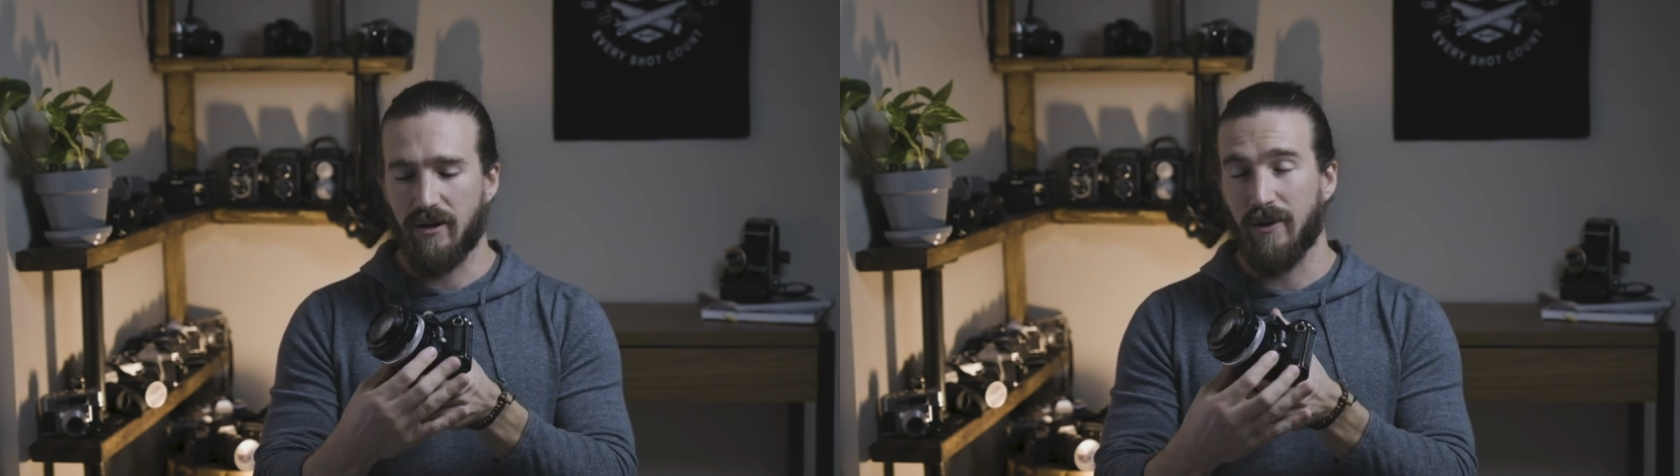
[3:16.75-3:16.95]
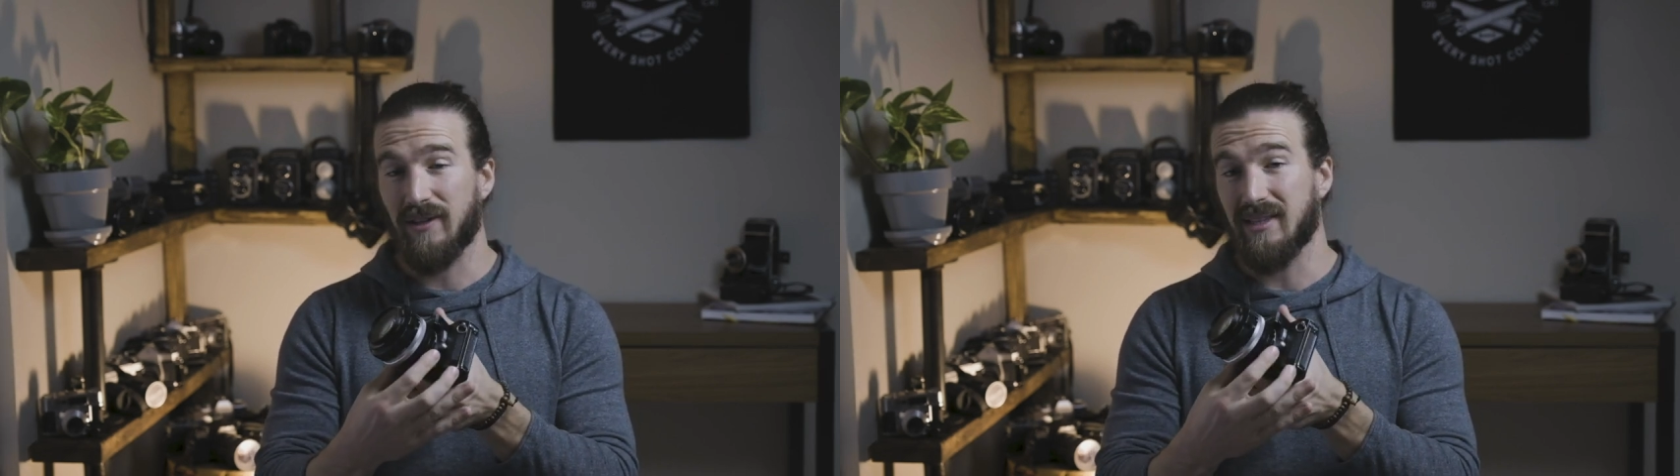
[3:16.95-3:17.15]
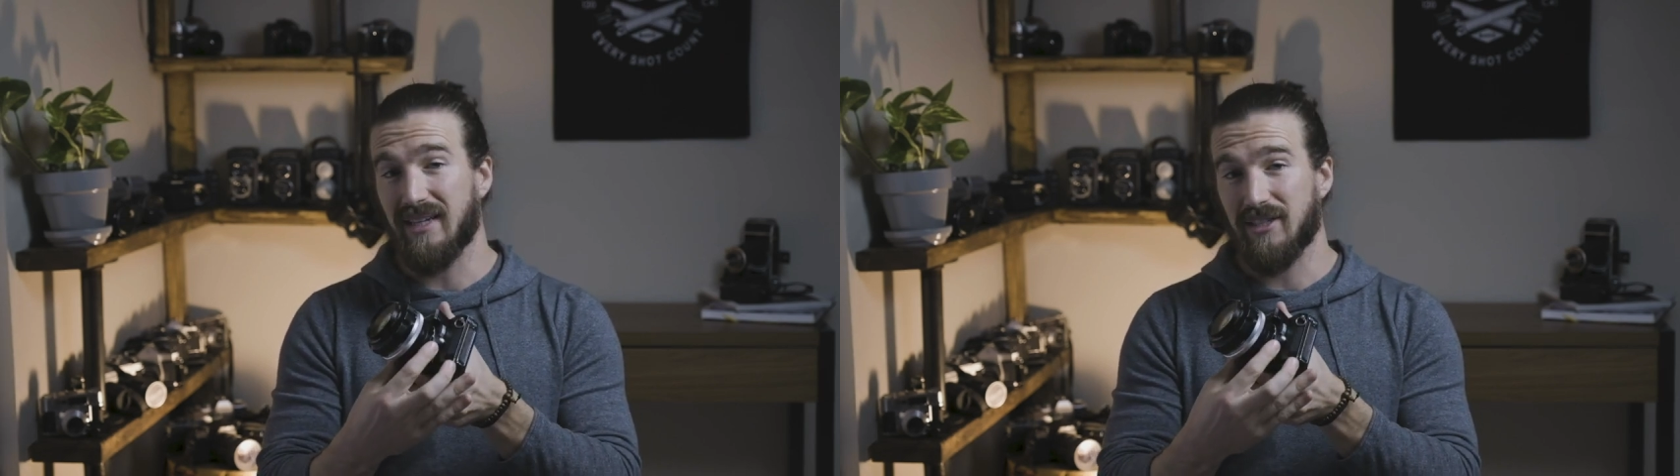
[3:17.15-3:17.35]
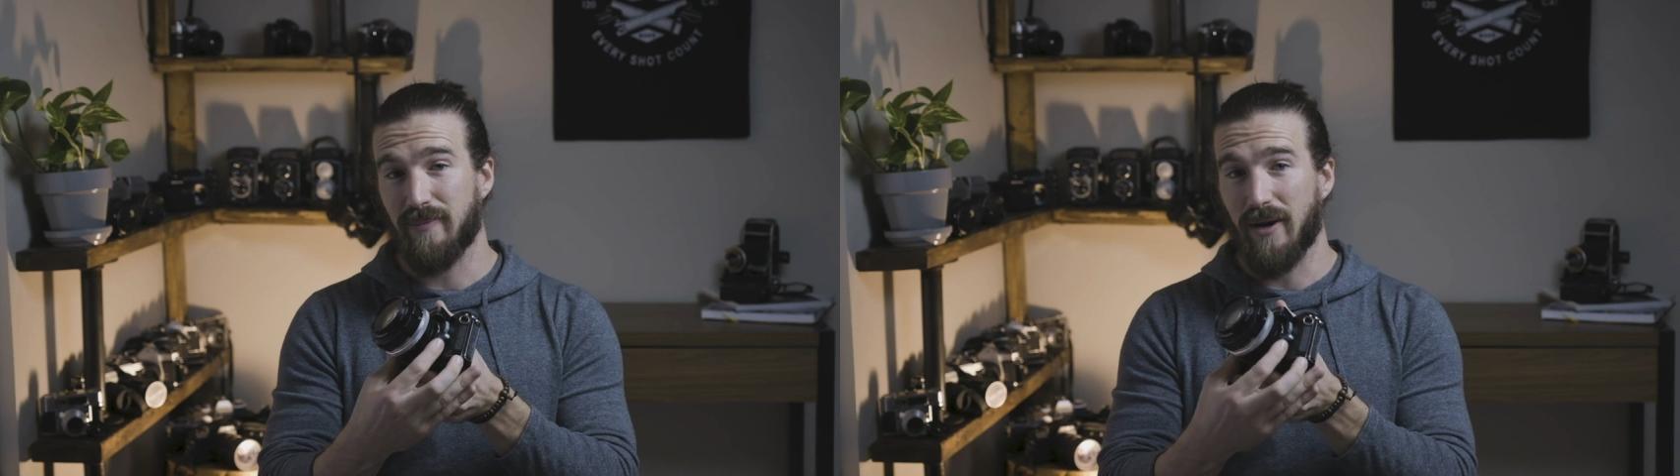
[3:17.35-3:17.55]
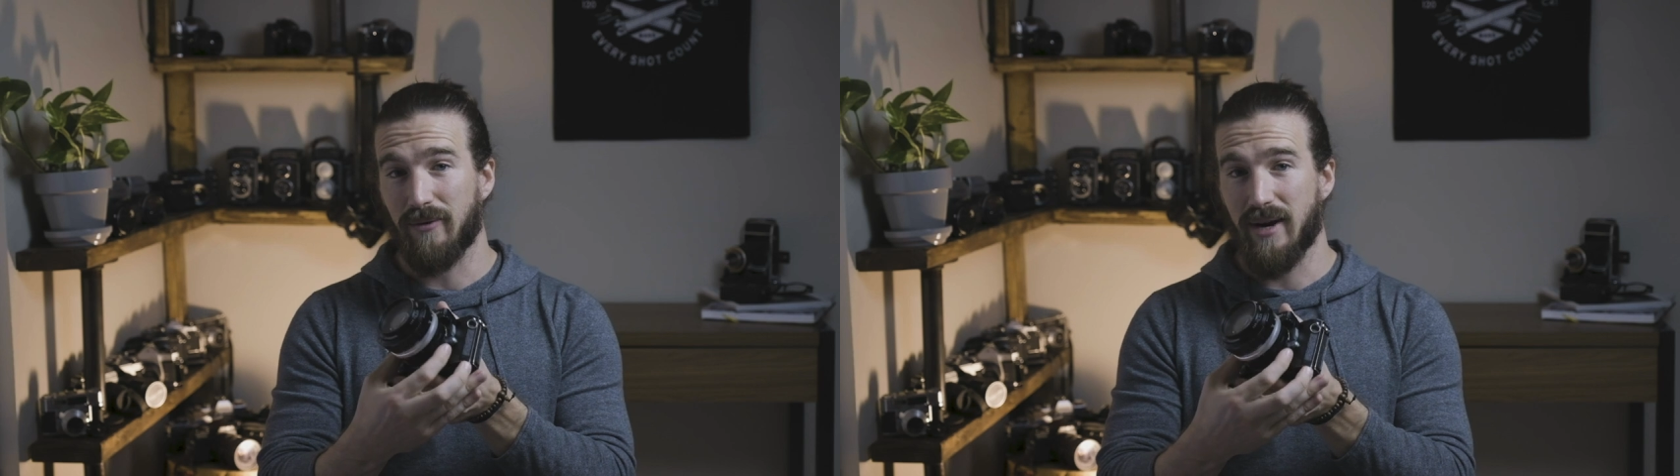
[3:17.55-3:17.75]
on the lens
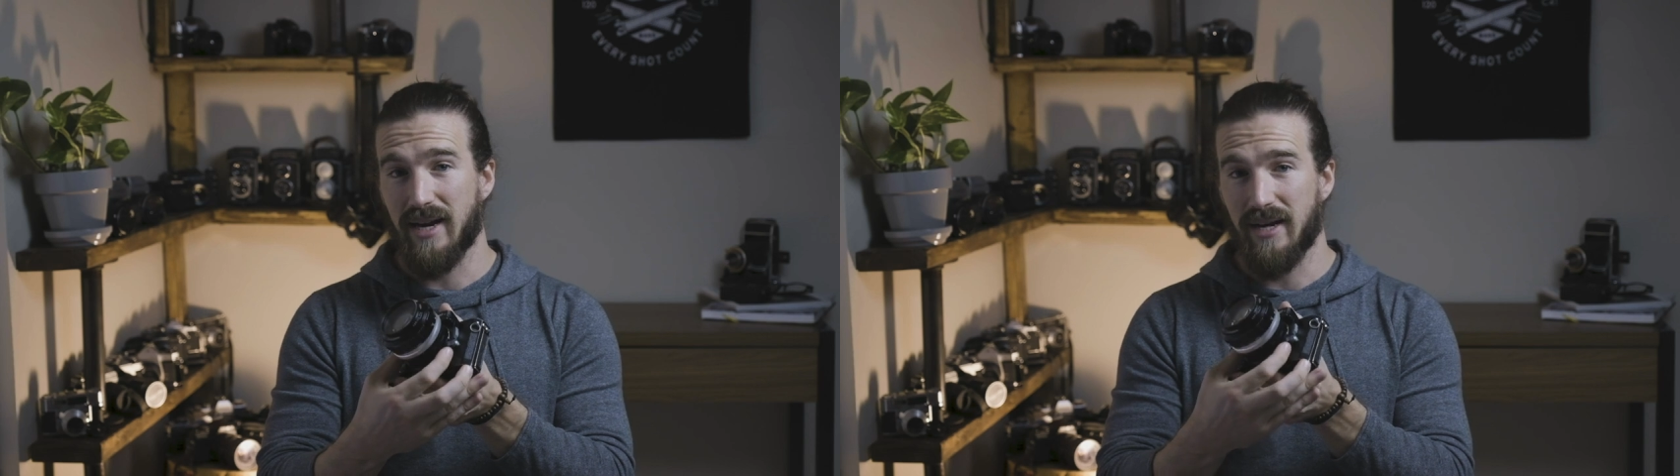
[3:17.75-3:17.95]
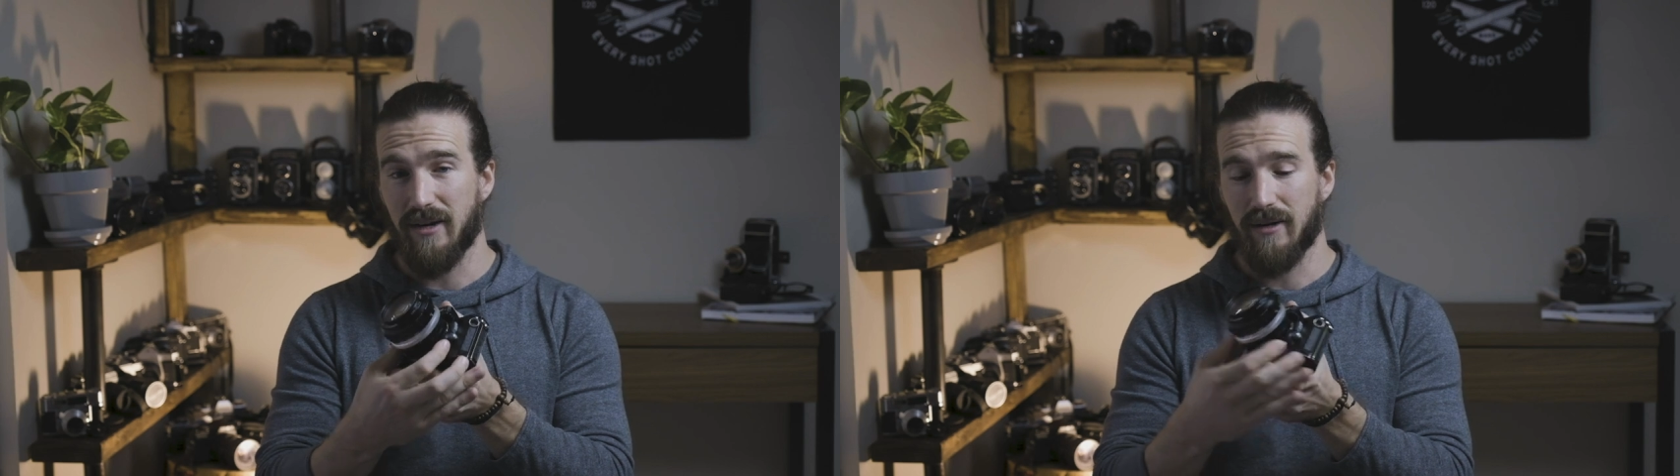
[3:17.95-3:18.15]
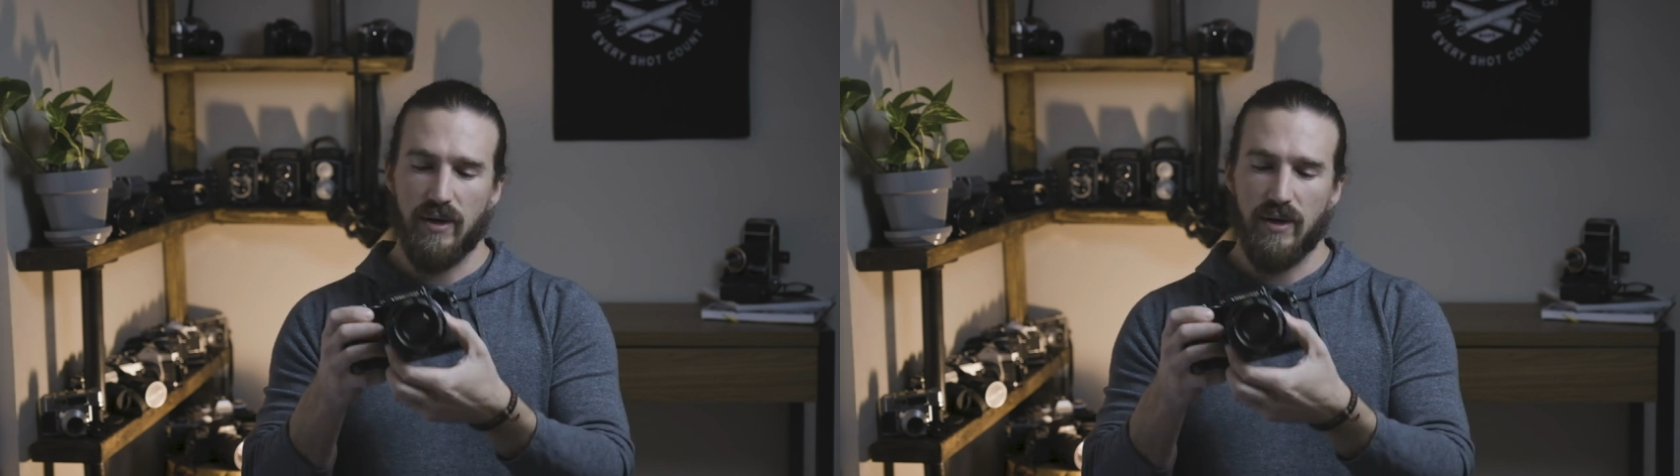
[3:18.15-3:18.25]
mount right here.